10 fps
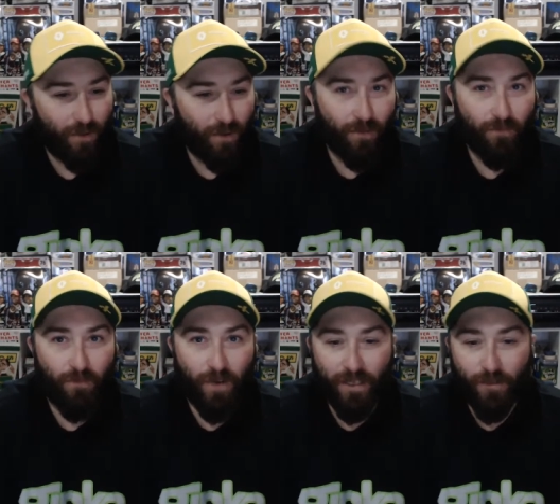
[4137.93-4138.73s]
on
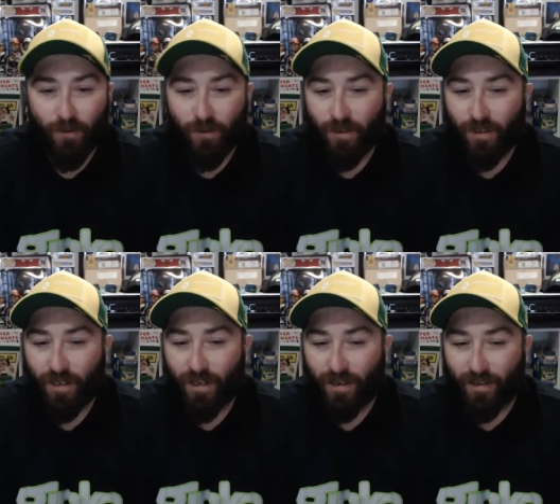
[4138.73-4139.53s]
Facebook,
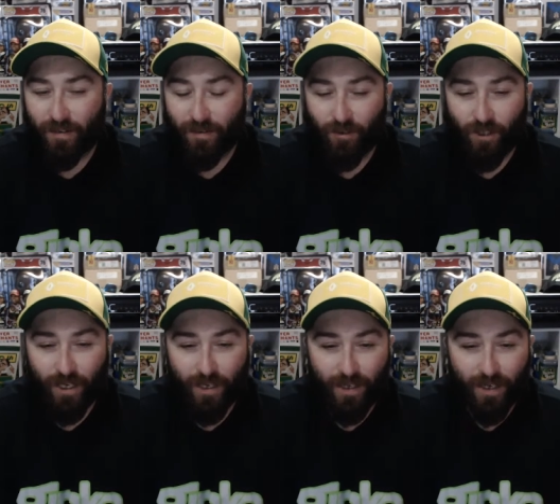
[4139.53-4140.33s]
so
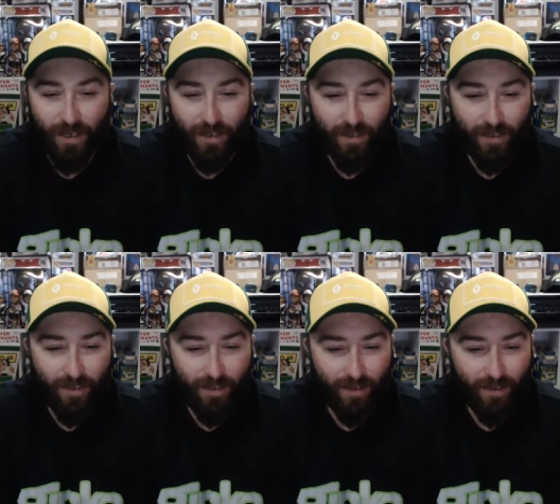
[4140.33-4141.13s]
check it out.
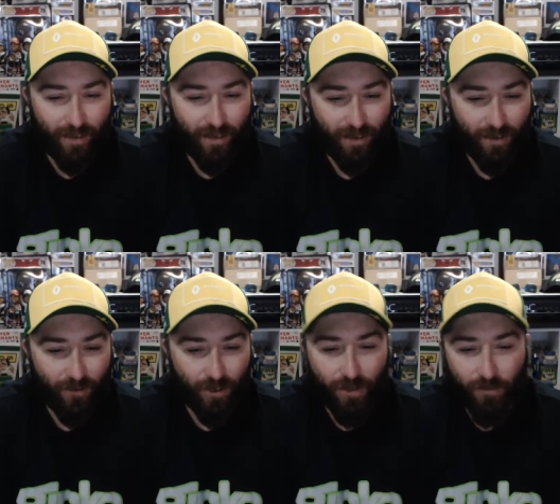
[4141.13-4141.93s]

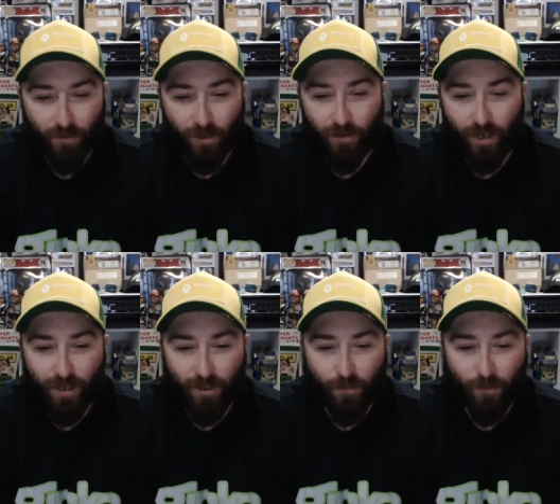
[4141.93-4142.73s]

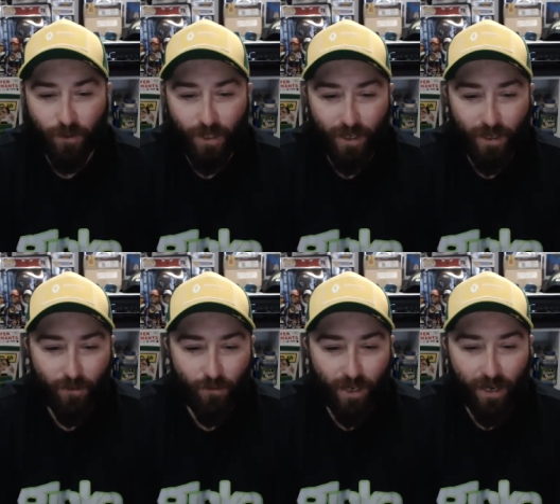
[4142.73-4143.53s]
Eureka Sports
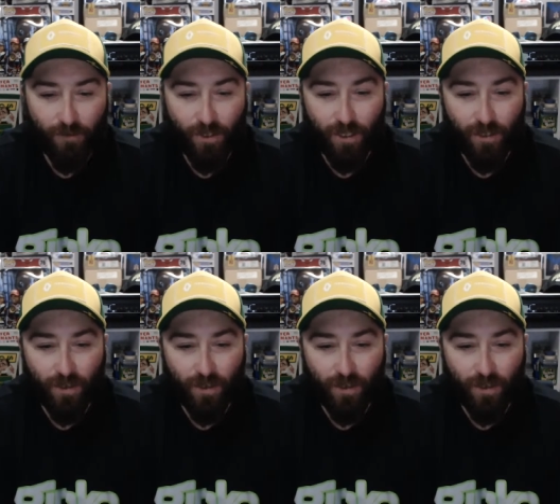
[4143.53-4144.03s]
Cards. We have six